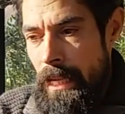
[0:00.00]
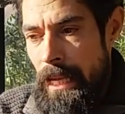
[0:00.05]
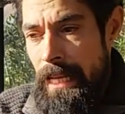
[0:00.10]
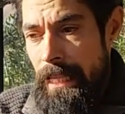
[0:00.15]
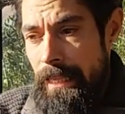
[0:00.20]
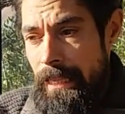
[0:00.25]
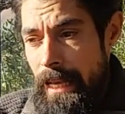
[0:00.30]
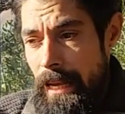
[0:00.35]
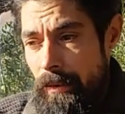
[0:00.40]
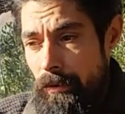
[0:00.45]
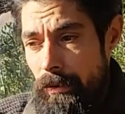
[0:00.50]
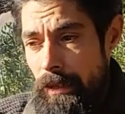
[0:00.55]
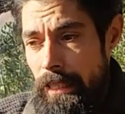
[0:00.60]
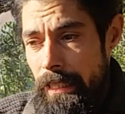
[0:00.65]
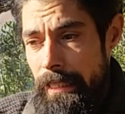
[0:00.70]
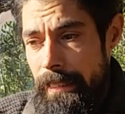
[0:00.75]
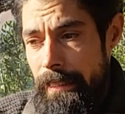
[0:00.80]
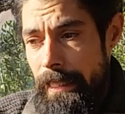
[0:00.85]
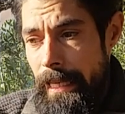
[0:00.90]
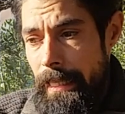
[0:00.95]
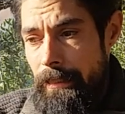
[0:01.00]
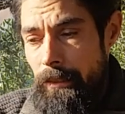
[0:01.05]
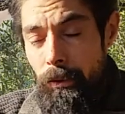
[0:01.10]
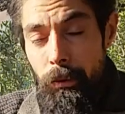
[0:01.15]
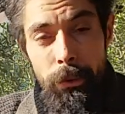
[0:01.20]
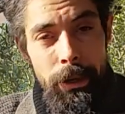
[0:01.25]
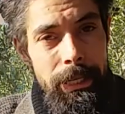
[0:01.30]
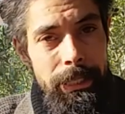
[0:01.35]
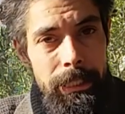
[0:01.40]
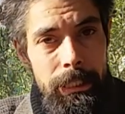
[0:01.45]
And that really takes
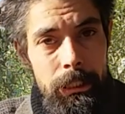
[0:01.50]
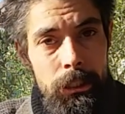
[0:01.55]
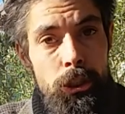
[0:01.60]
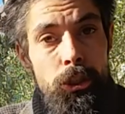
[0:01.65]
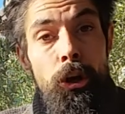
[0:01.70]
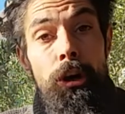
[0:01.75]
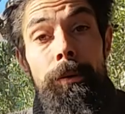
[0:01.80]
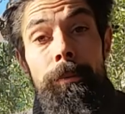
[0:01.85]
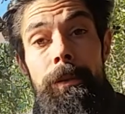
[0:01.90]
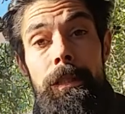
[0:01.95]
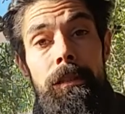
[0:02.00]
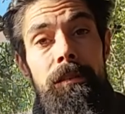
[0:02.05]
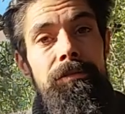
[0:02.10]
away the enjoyment